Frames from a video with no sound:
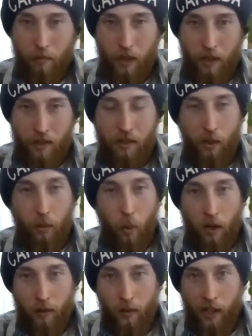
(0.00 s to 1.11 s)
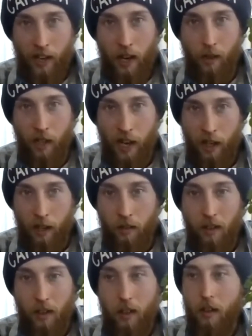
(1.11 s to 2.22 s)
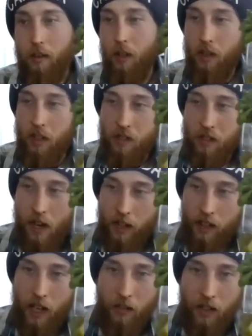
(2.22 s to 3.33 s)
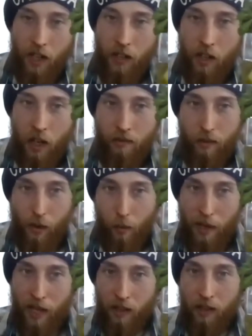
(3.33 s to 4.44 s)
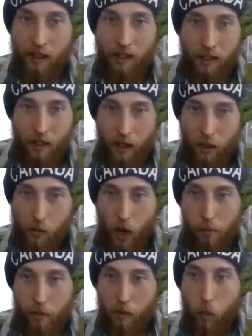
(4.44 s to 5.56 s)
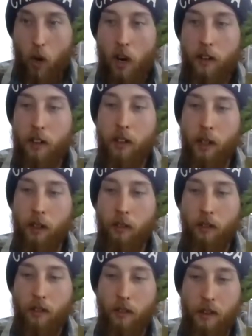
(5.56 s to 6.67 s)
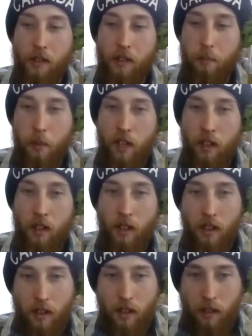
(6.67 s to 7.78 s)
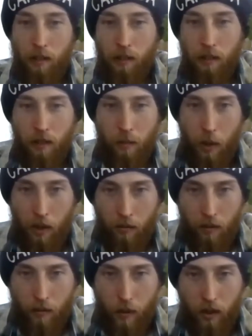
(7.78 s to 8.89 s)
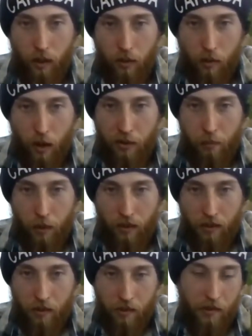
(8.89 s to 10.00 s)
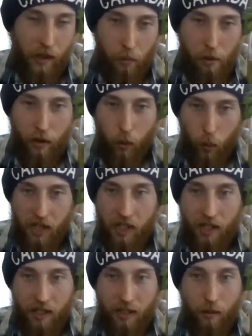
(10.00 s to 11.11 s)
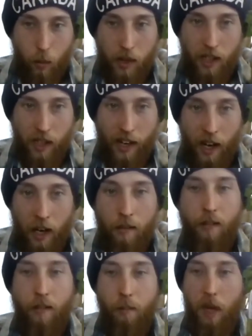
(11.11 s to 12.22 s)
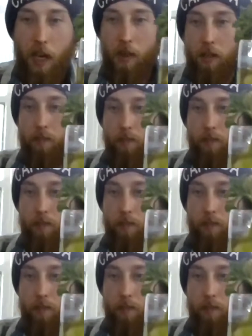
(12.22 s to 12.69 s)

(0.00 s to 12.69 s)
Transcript: distilled water that I have on hand. So you just kind of cut the end off the romaine and drop it in water. And this has been, well, very little growth, but this is about a week and a half maybe.